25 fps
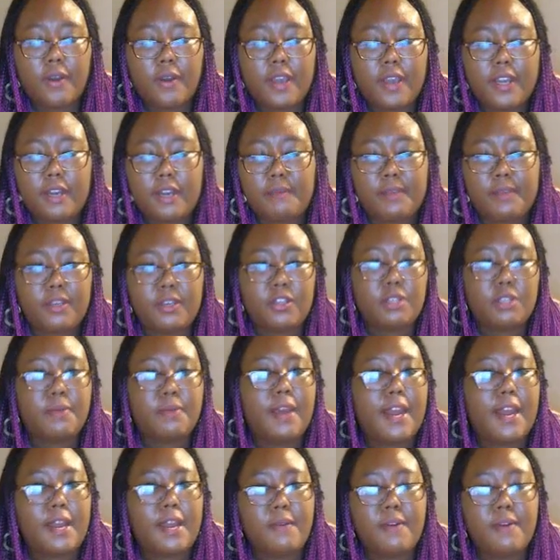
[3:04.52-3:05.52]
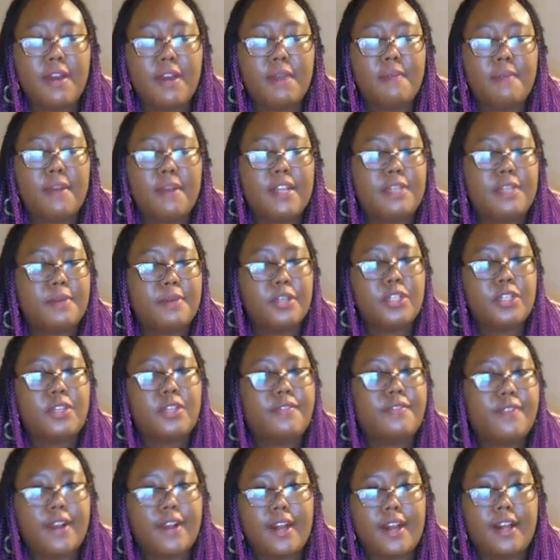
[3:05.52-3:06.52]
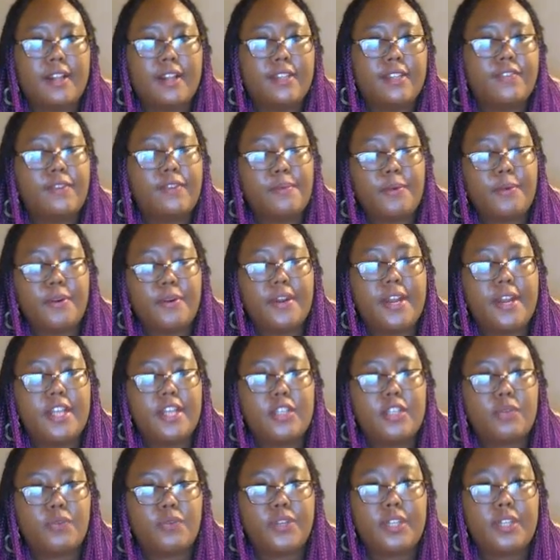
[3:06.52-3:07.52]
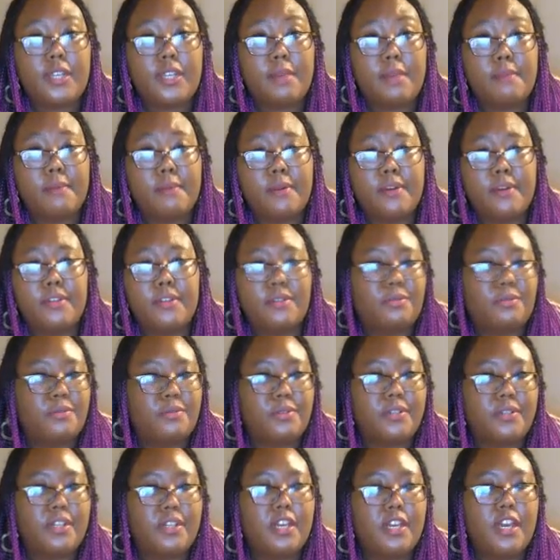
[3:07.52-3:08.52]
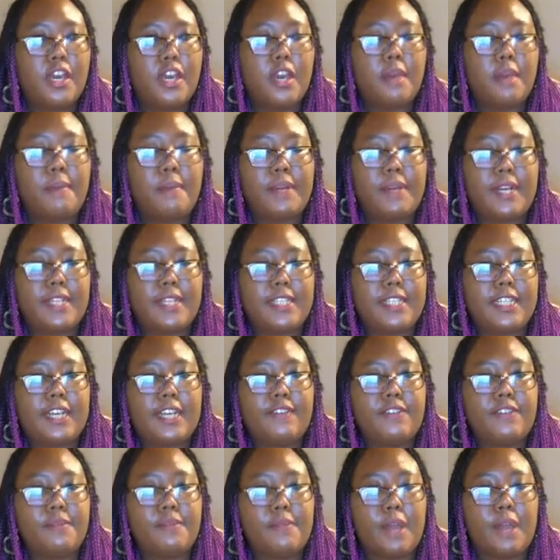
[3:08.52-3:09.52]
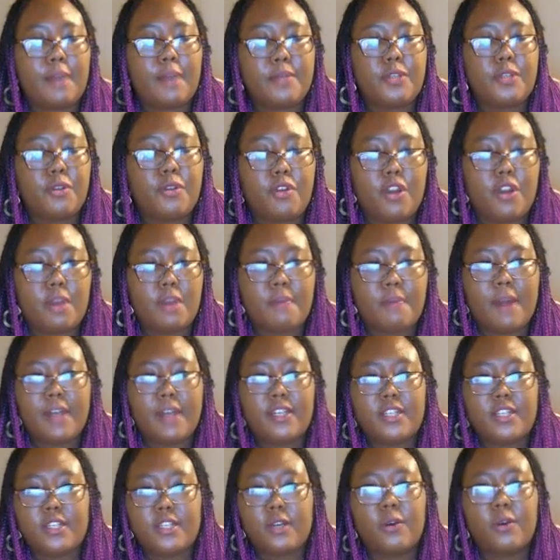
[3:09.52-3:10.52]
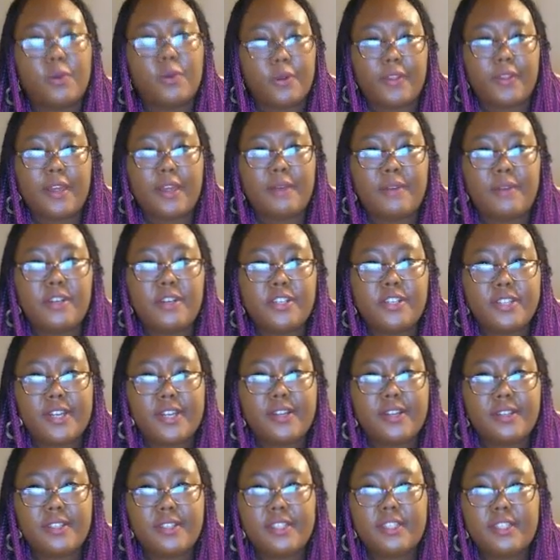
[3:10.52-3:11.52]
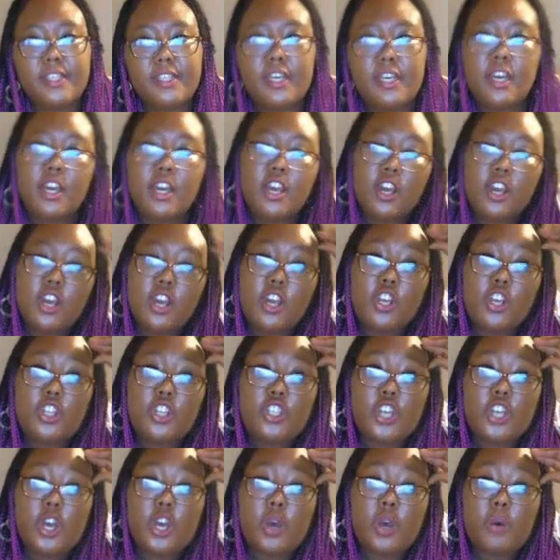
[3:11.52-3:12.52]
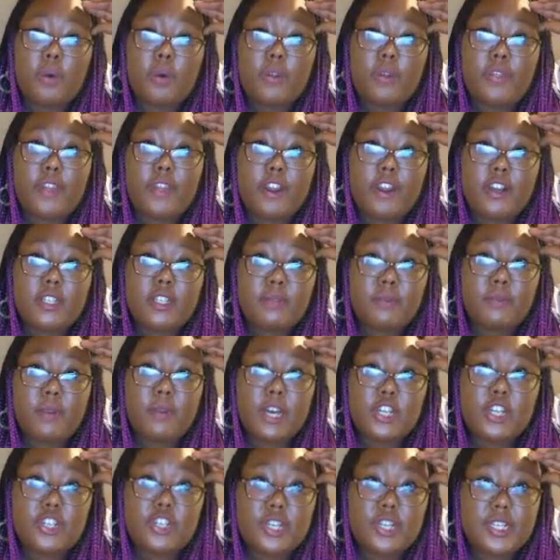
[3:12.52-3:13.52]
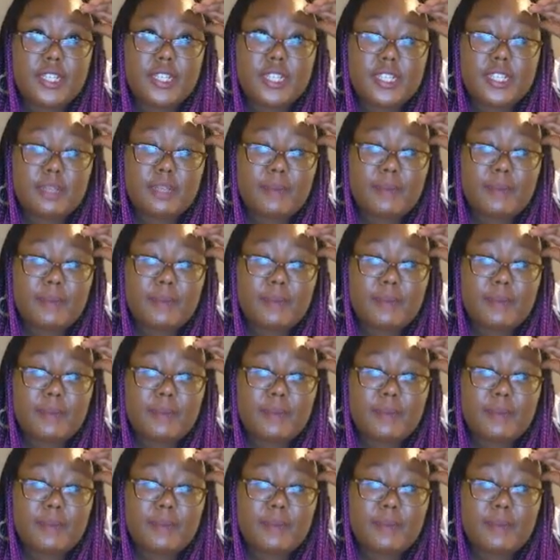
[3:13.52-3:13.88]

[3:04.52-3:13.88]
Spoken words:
it can be used by anyone, but especially for ELs, Flipgrid is a really important tool because it gives them the opportunity to practice their oral language skills. So there are some questions and some